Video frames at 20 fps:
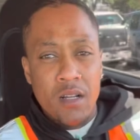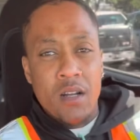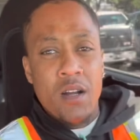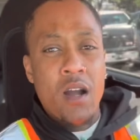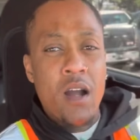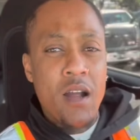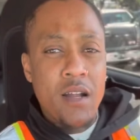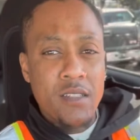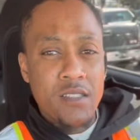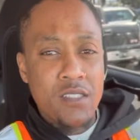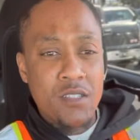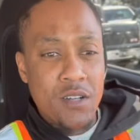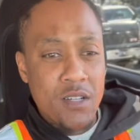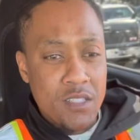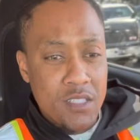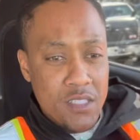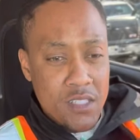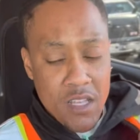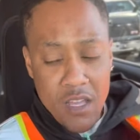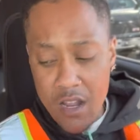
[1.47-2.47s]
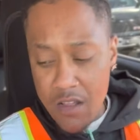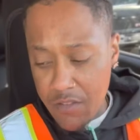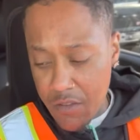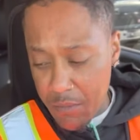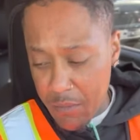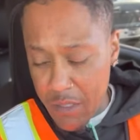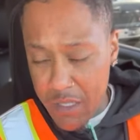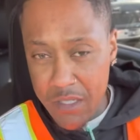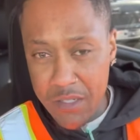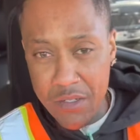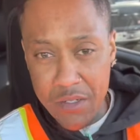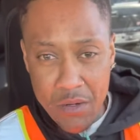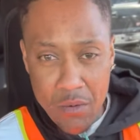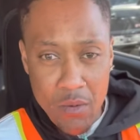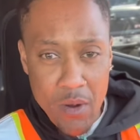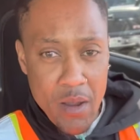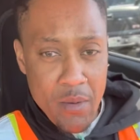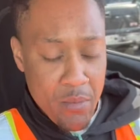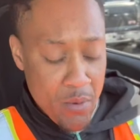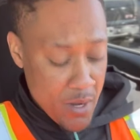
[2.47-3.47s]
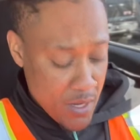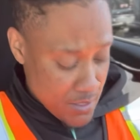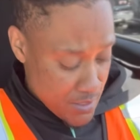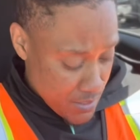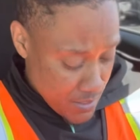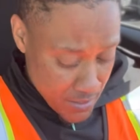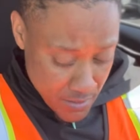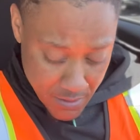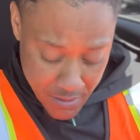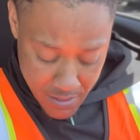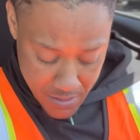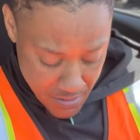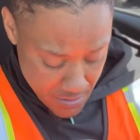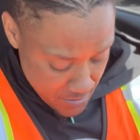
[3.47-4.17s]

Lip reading: All right, so I just got off the Melinda and White project.